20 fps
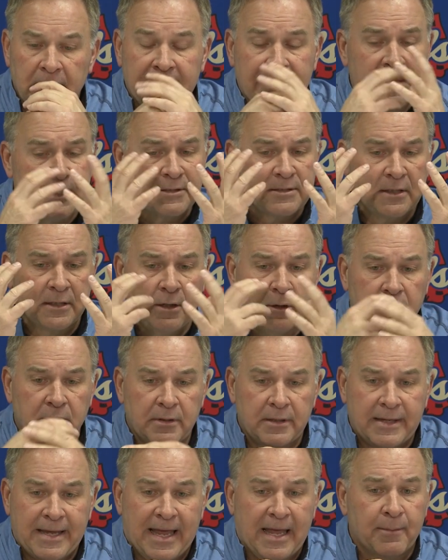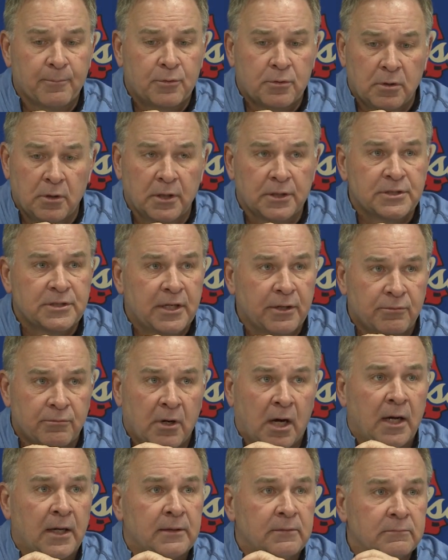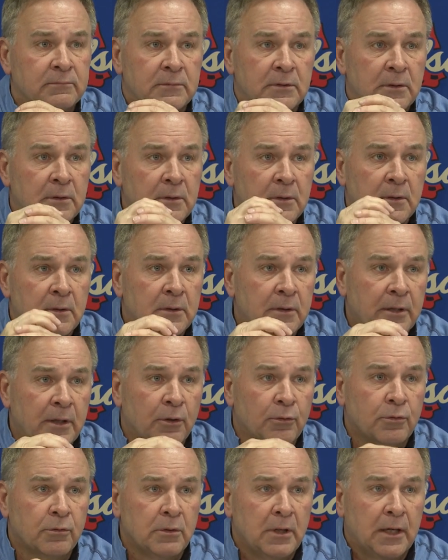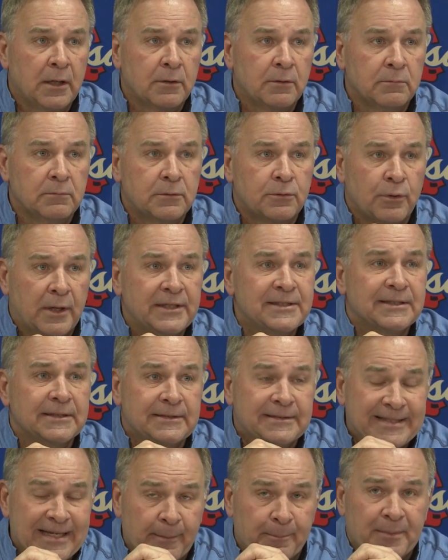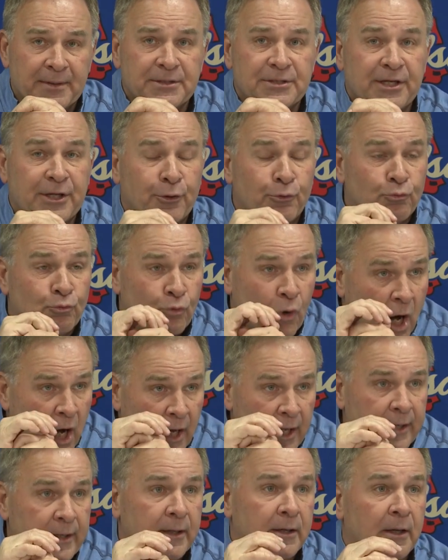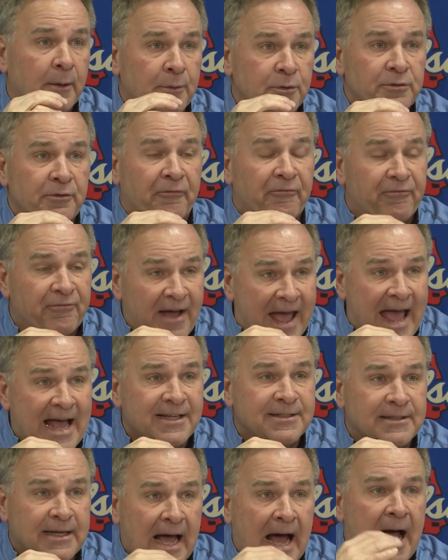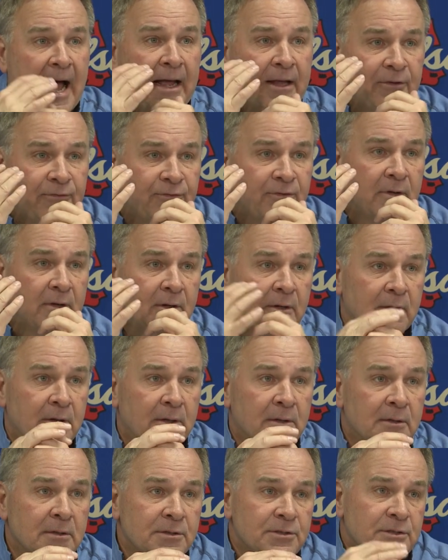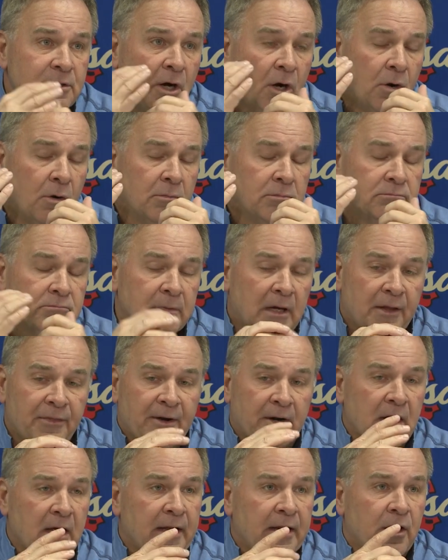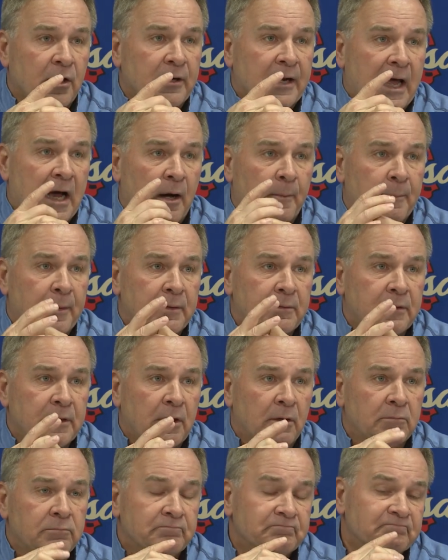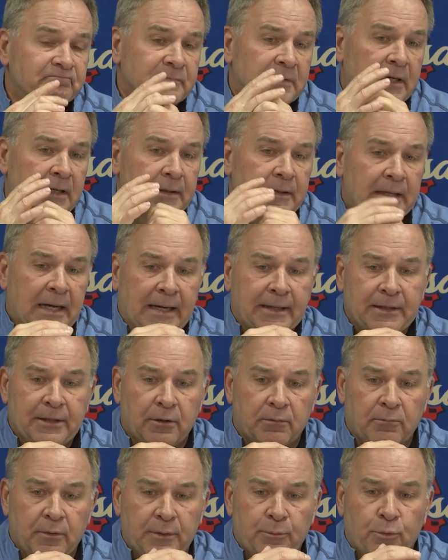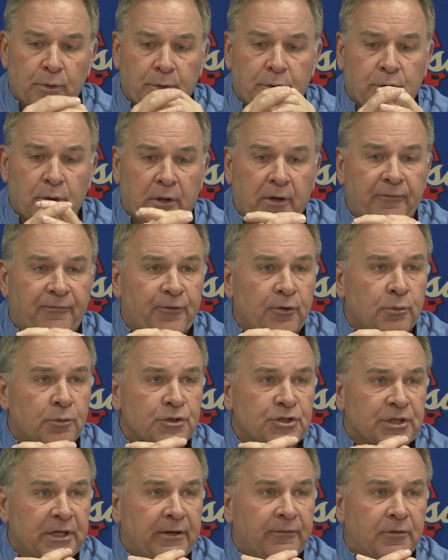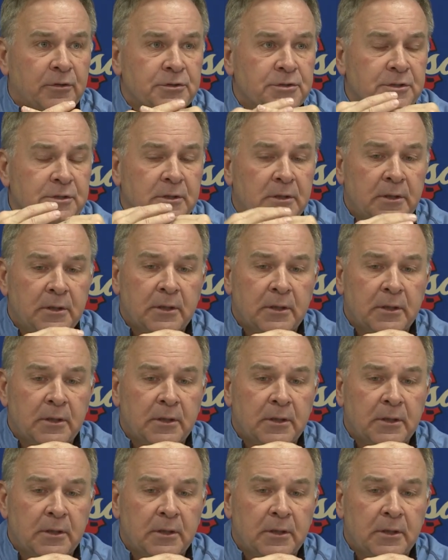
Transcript: Kids, you know, Cam Crooks can run. You know, Grayson Tempest can run. Those are fast guys. So they're not here now, but, you know, we recruited a few receivers.